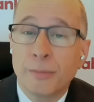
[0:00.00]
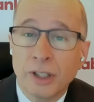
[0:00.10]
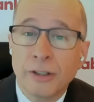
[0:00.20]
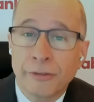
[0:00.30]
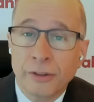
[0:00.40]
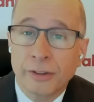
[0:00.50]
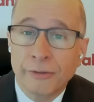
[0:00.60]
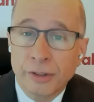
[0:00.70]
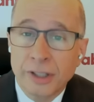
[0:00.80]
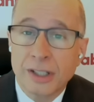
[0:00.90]
the bill
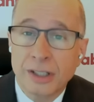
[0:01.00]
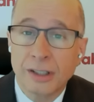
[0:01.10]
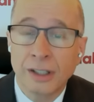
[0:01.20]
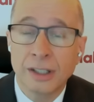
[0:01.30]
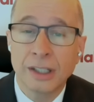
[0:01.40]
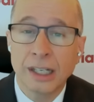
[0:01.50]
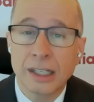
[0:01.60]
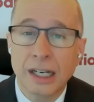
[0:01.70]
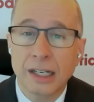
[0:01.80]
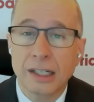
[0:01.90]
for this
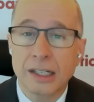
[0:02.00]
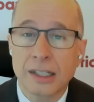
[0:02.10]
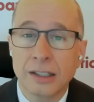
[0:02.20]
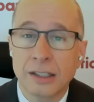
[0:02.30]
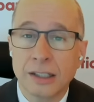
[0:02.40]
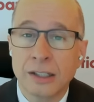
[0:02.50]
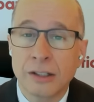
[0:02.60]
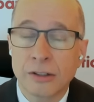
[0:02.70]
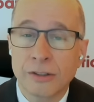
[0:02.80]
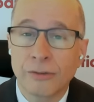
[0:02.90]
indebtedness in
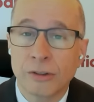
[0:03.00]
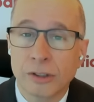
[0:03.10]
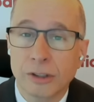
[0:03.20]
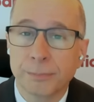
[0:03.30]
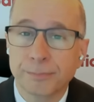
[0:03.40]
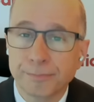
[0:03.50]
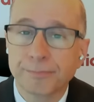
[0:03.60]
years future.